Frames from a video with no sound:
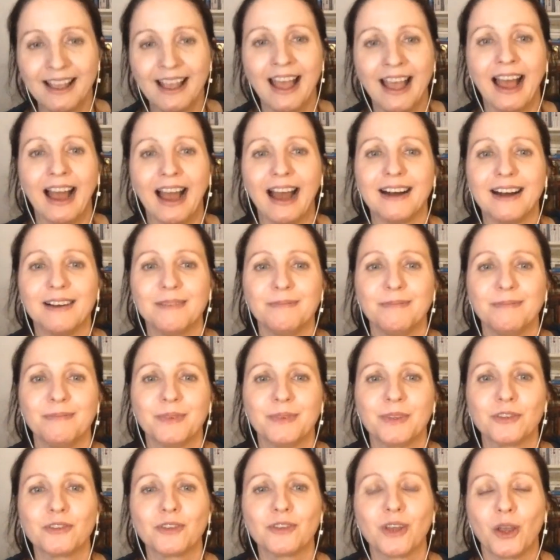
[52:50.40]
Um,
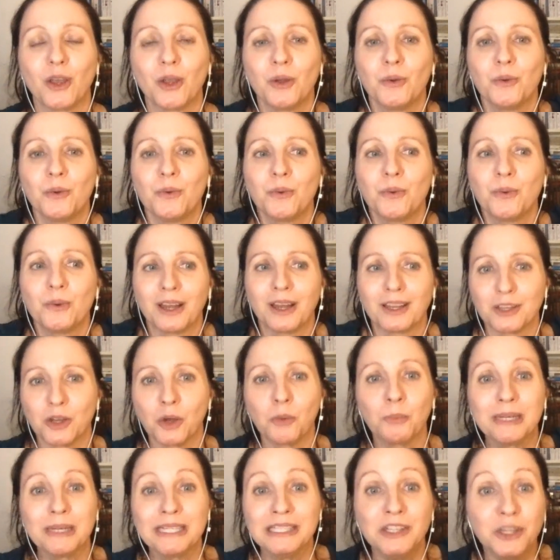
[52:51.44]
so, like, you'll
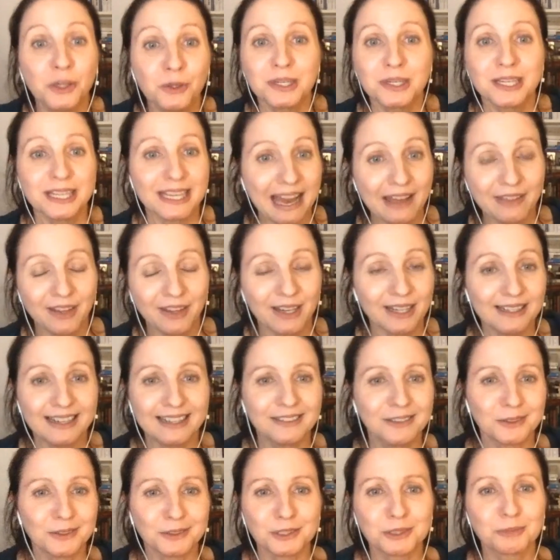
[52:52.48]
be new together
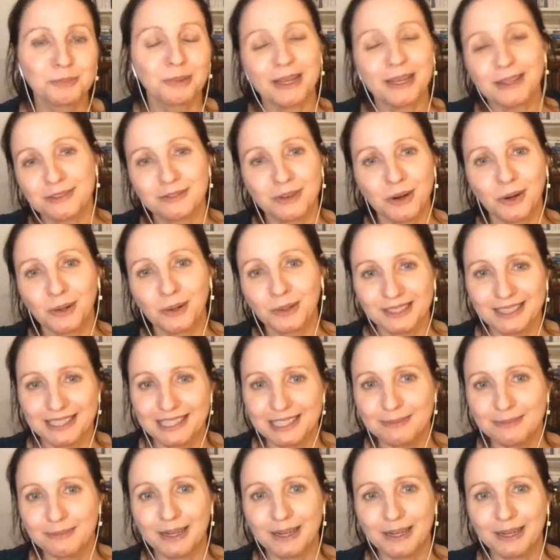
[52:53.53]
and you'll split the royalties,